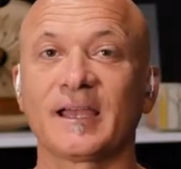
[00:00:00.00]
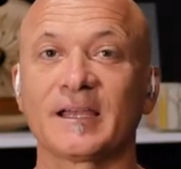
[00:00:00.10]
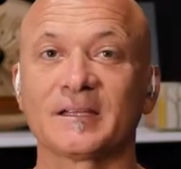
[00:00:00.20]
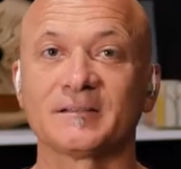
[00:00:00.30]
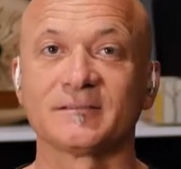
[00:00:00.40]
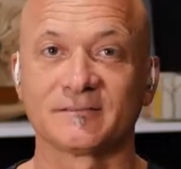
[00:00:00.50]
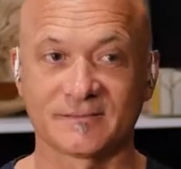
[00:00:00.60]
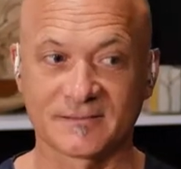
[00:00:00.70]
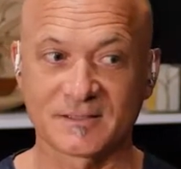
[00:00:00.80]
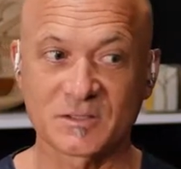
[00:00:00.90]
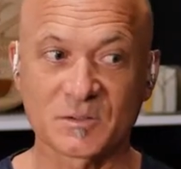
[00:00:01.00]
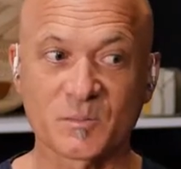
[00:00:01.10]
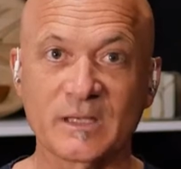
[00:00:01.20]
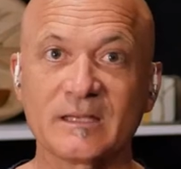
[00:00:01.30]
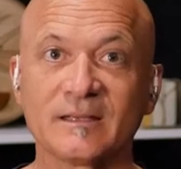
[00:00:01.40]
and
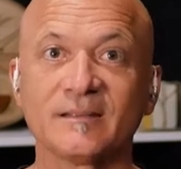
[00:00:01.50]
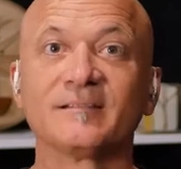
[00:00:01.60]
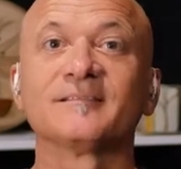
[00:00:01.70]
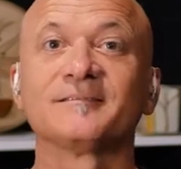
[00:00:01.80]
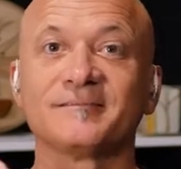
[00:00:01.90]
to be